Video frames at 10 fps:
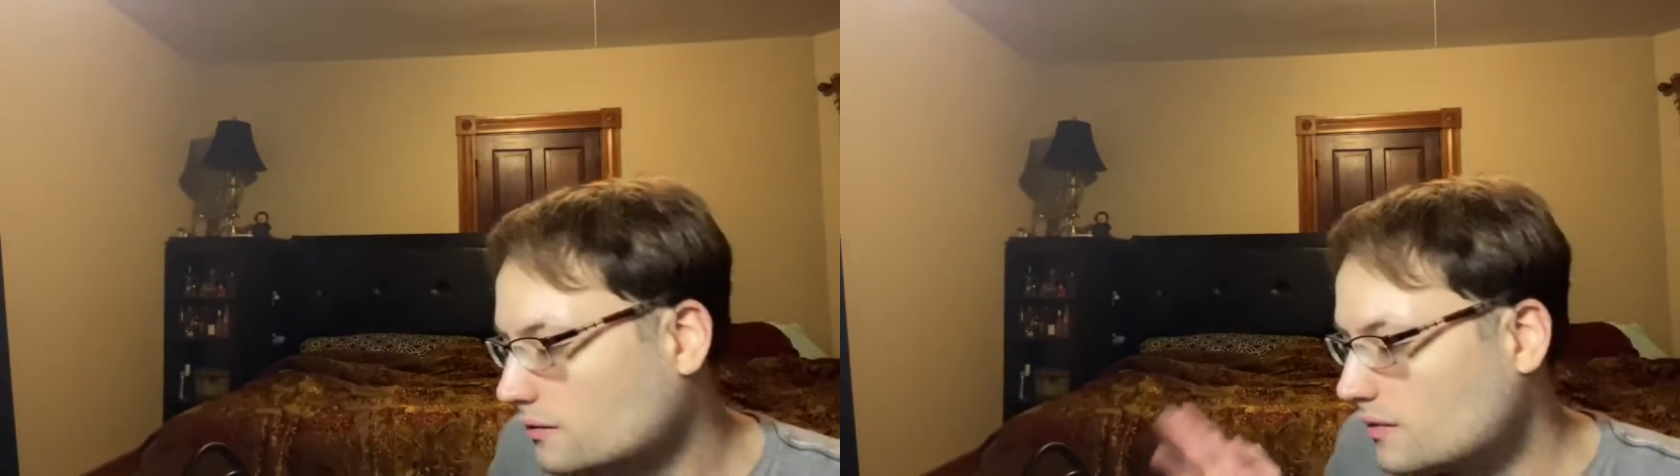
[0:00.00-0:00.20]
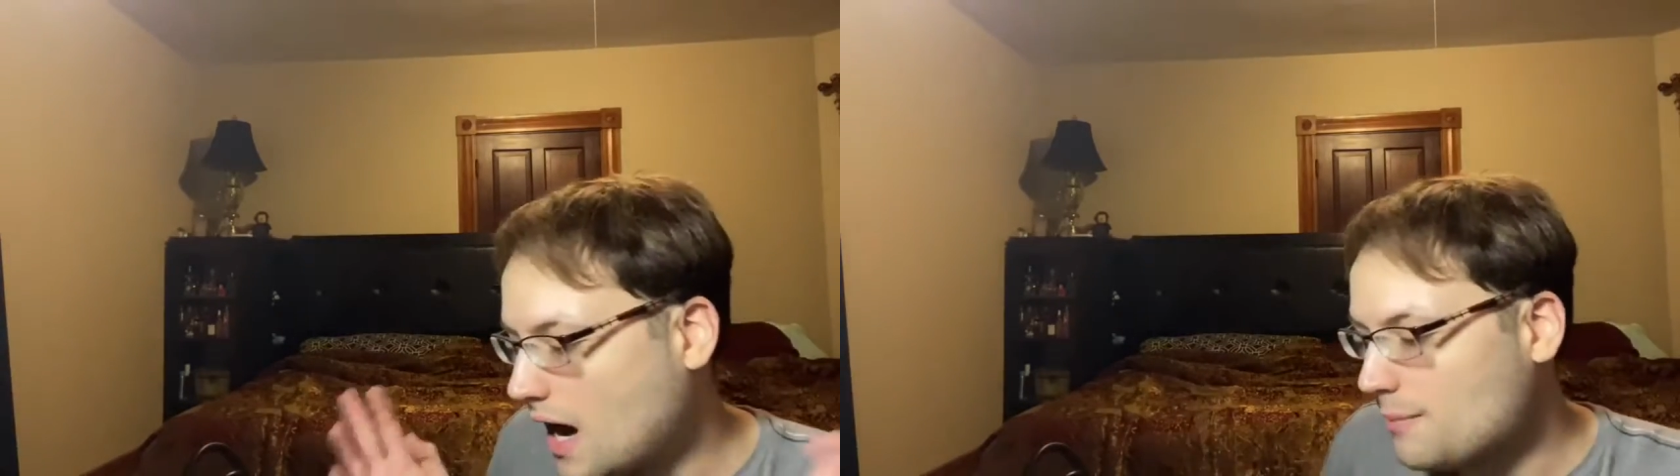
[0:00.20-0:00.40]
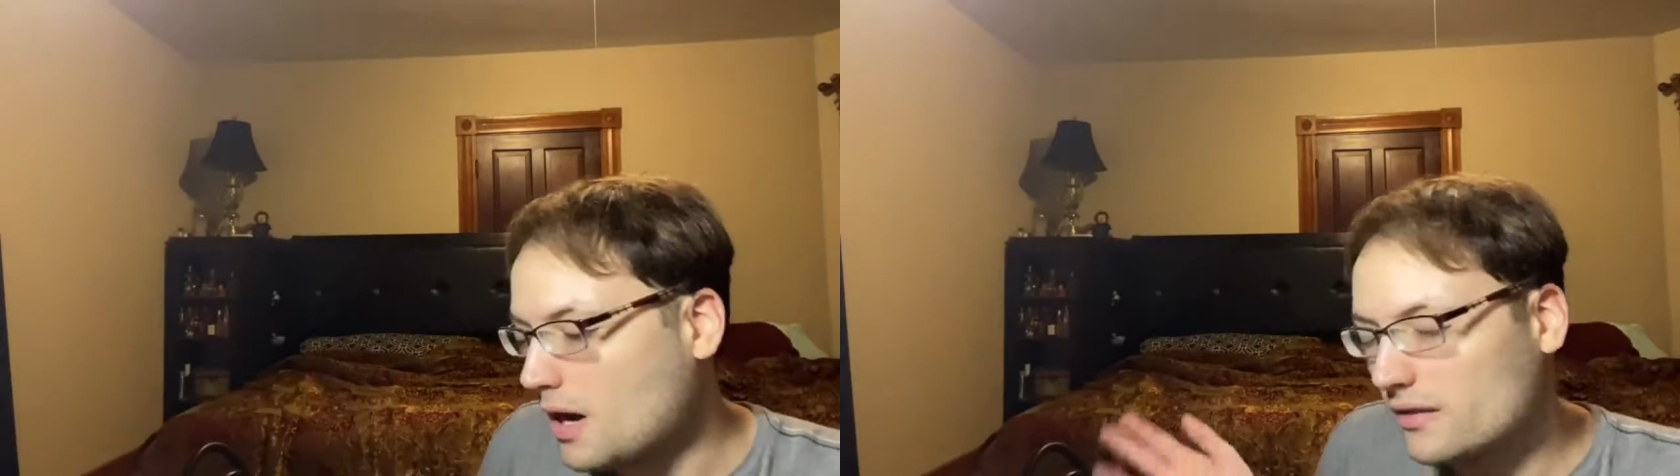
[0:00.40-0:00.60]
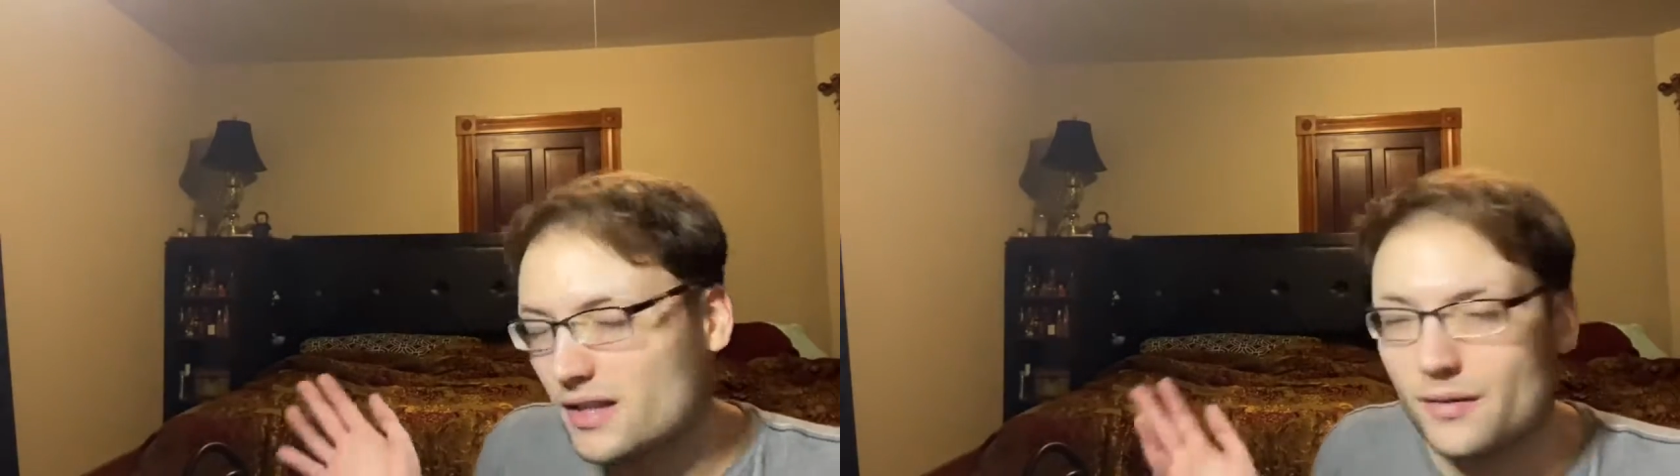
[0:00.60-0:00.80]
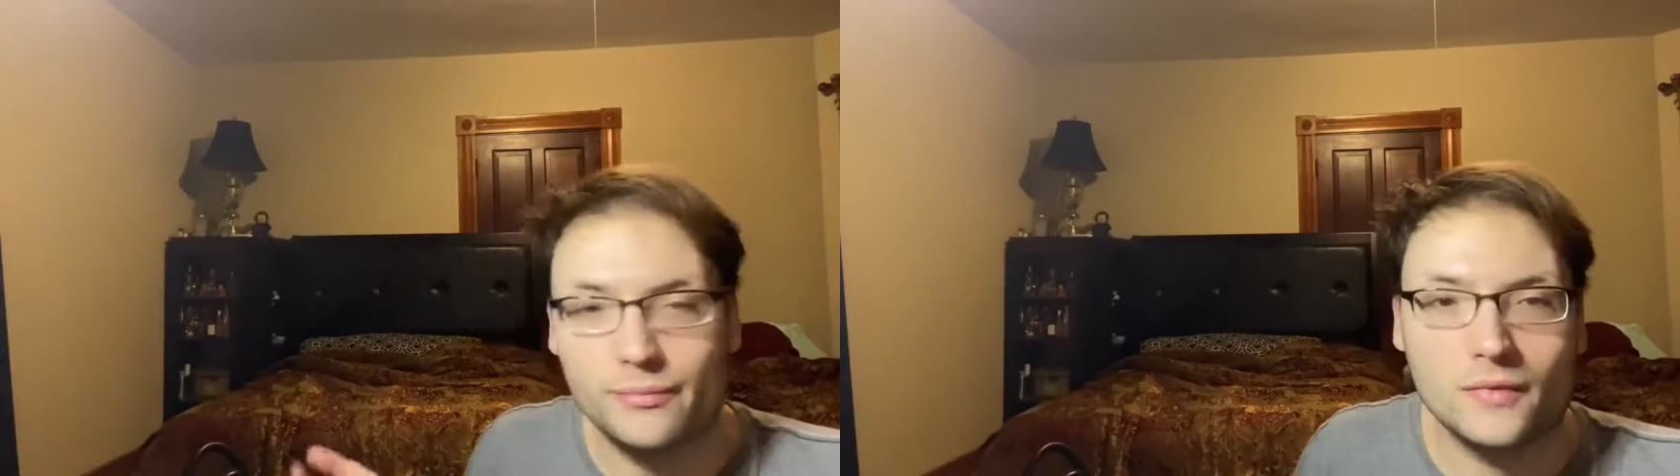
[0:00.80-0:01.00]
I bought
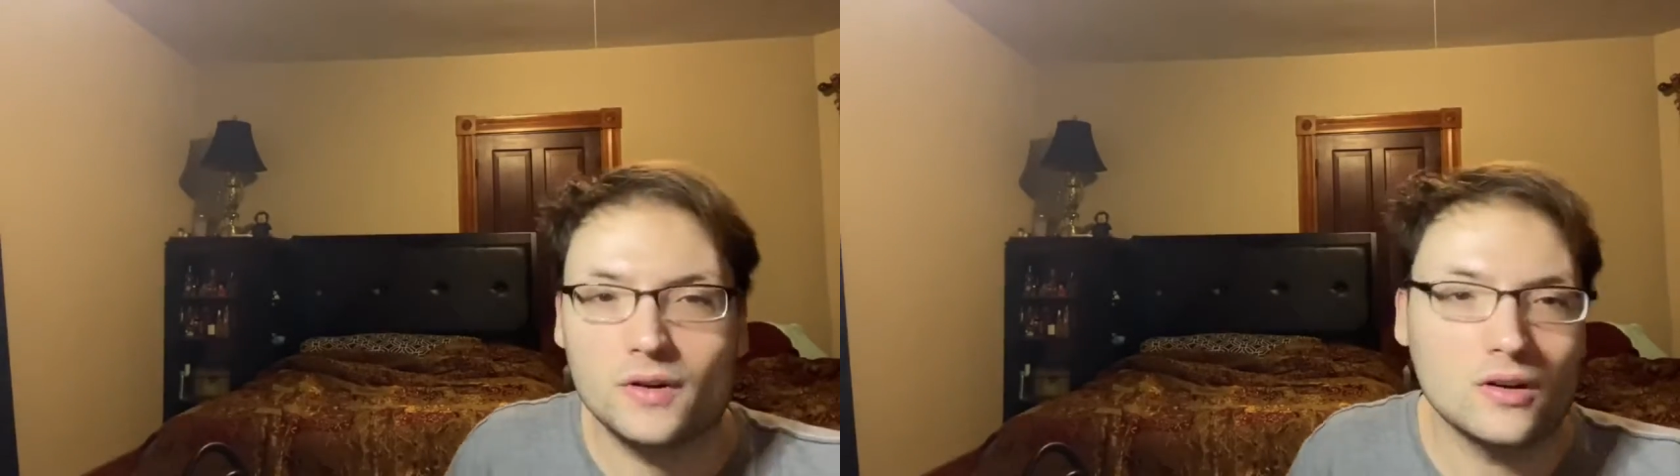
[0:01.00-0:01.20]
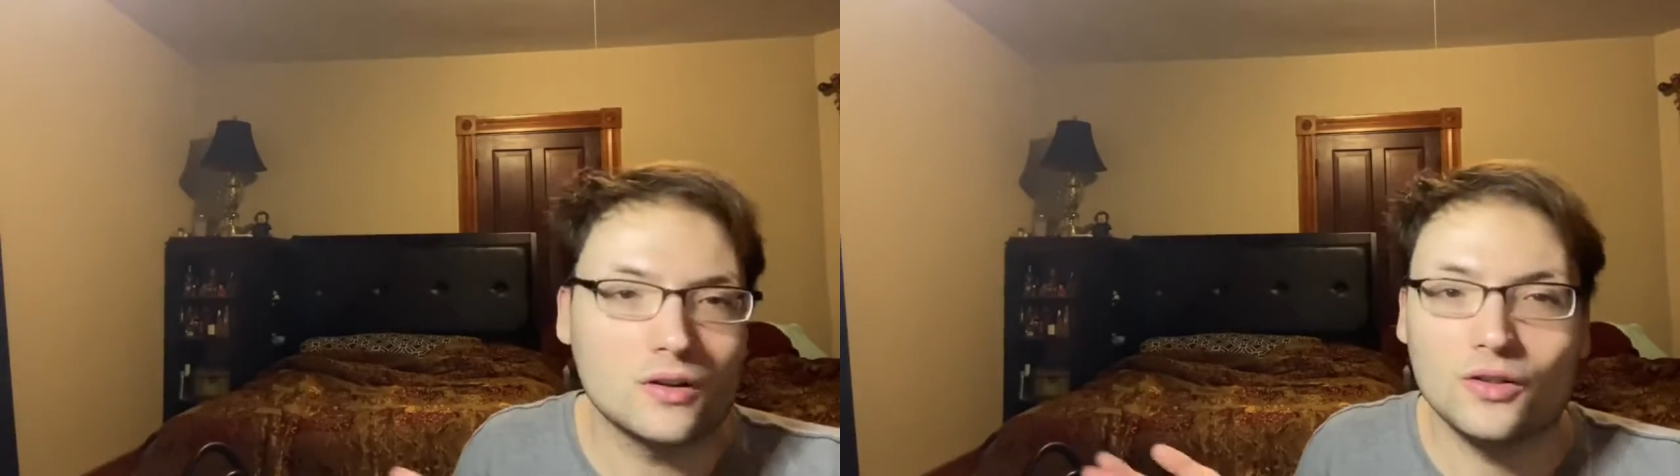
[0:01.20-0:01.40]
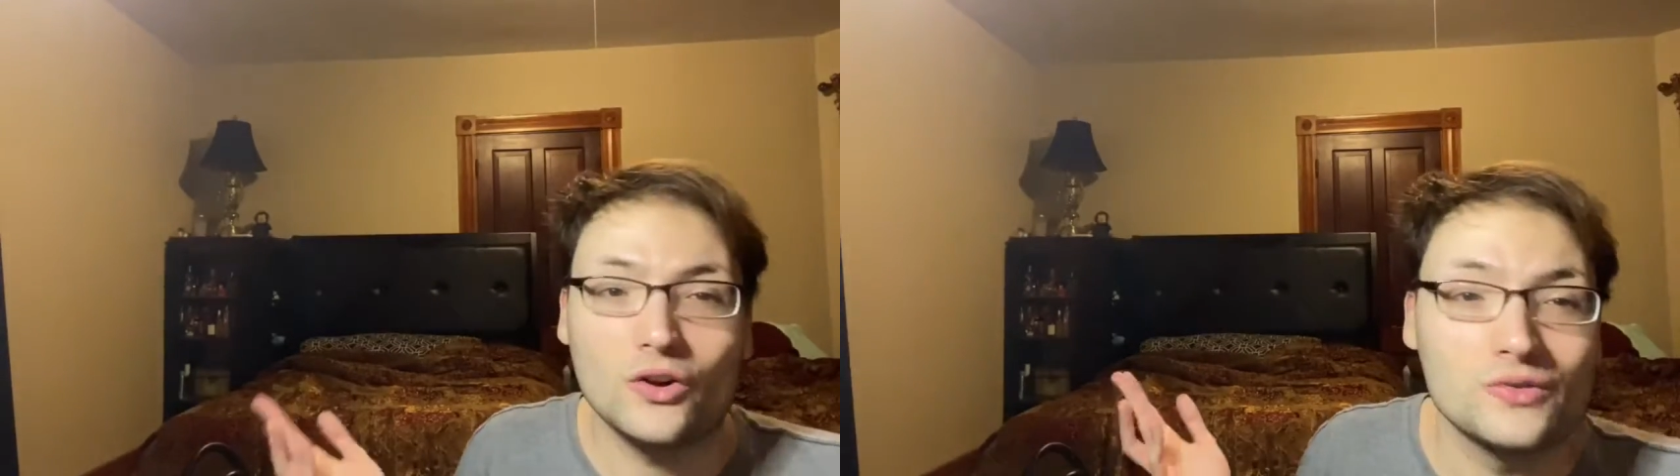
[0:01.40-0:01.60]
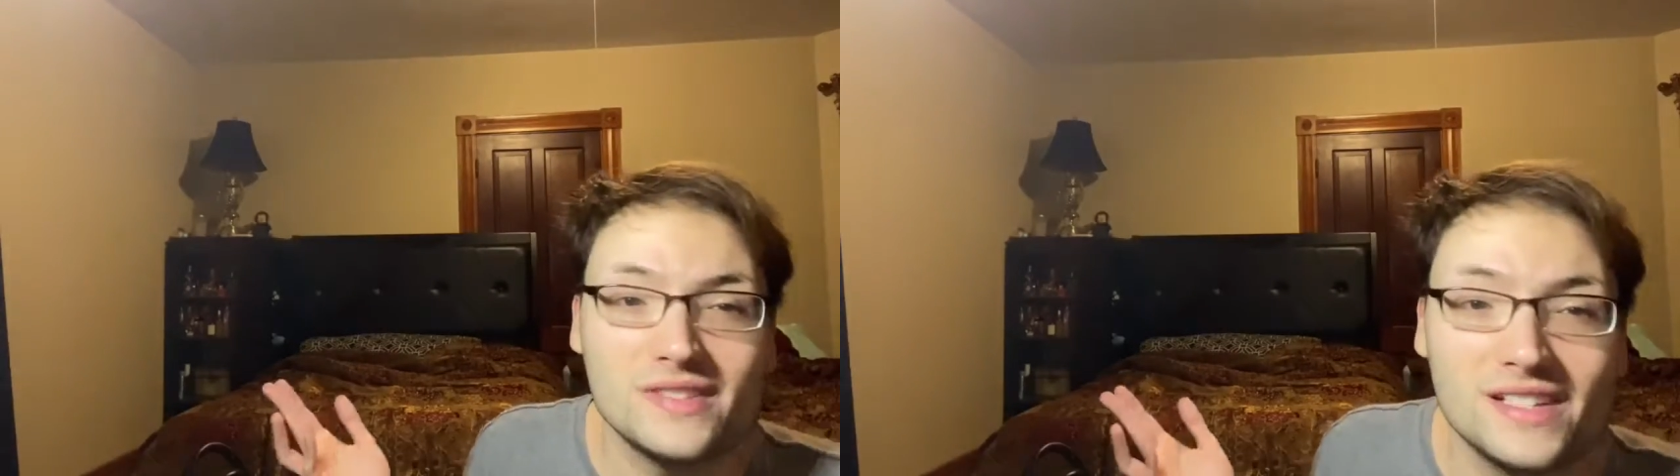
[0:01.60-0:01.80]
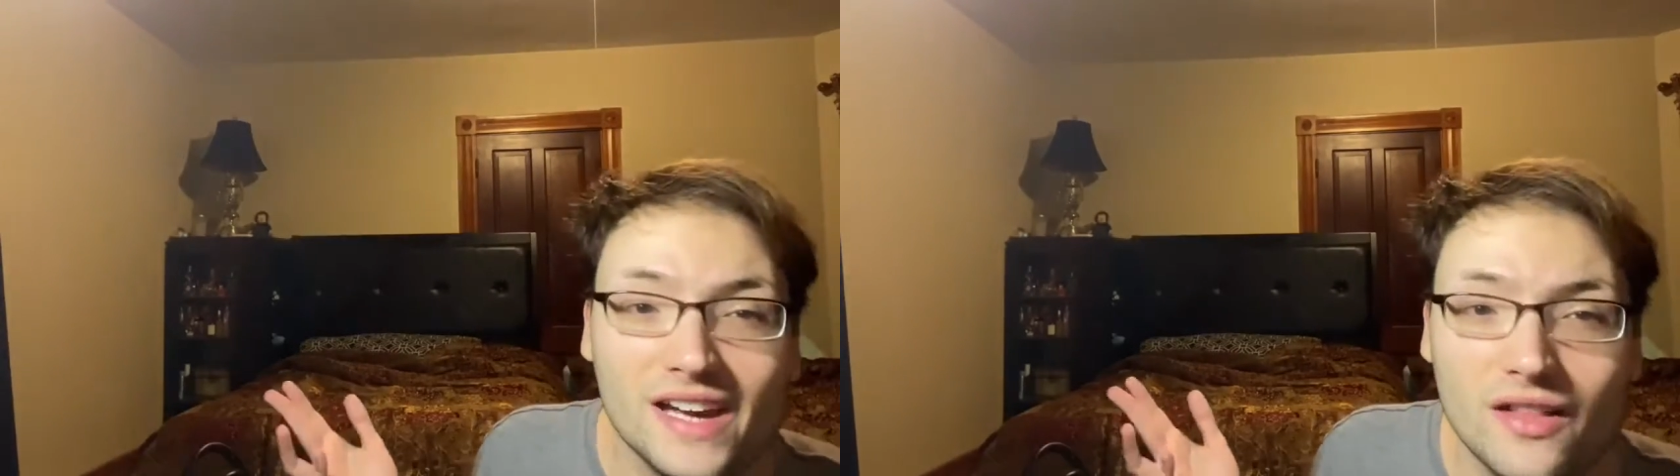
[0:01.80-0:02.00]
them close
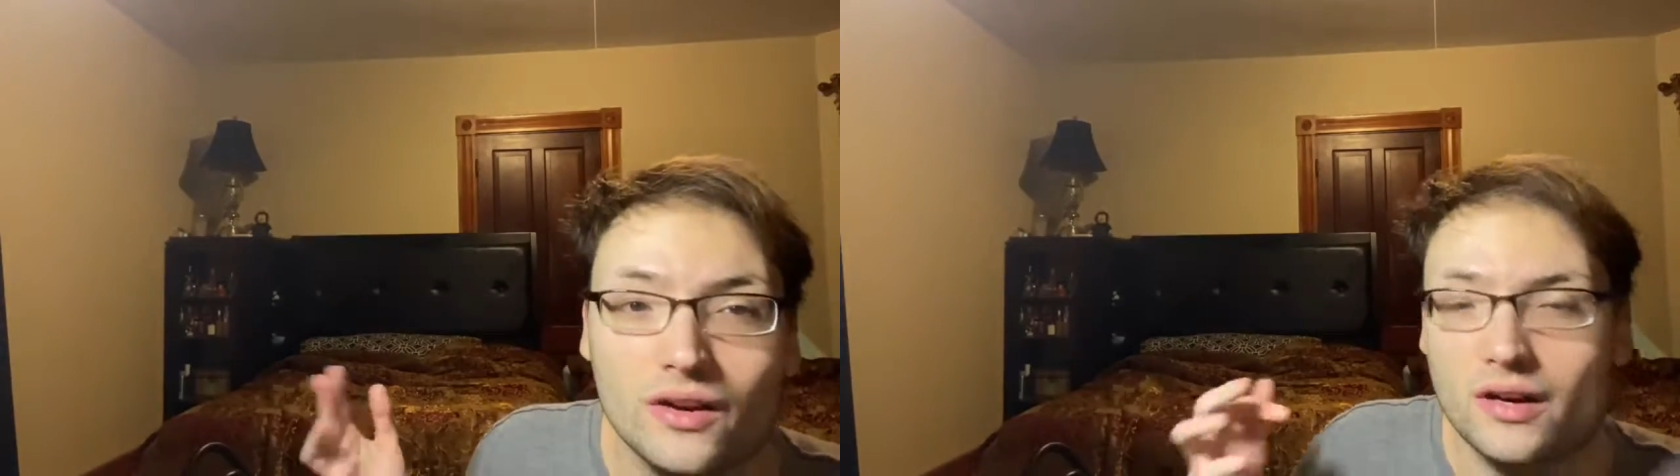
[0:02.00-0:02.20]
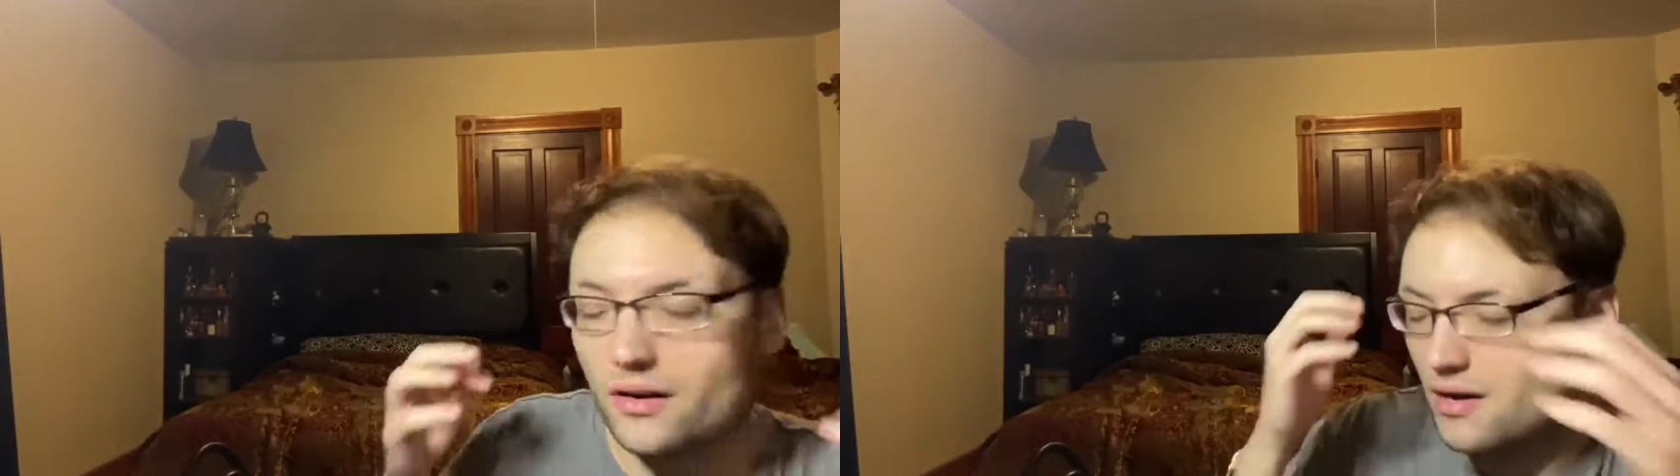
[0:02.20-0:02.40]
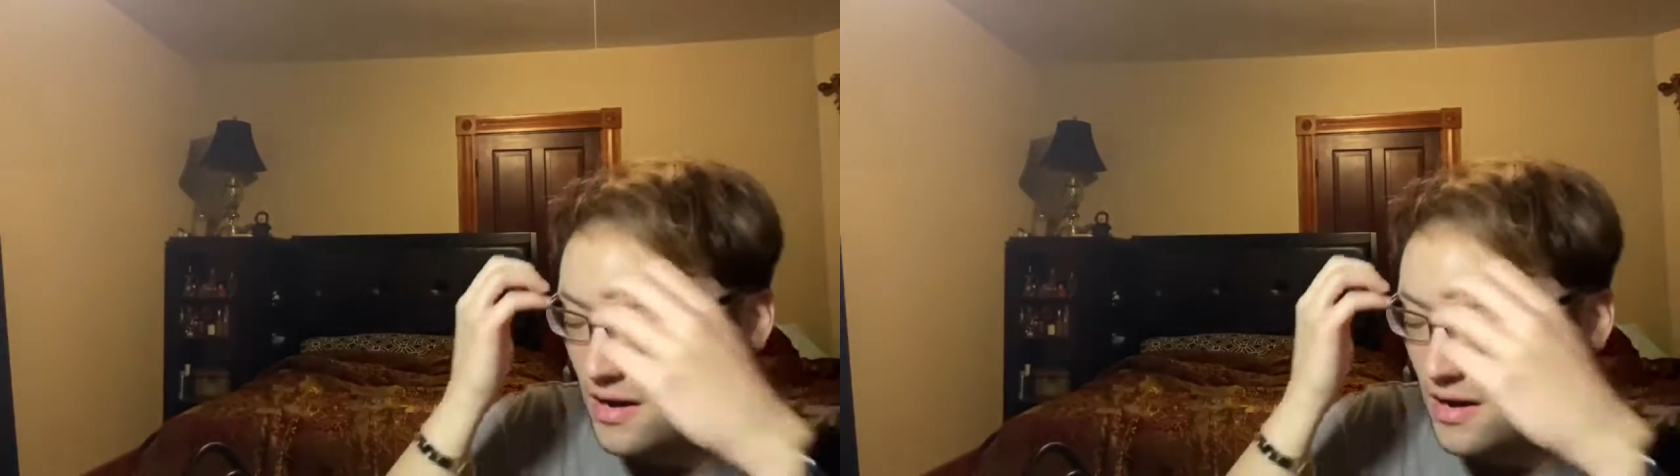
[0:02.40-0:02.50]
together.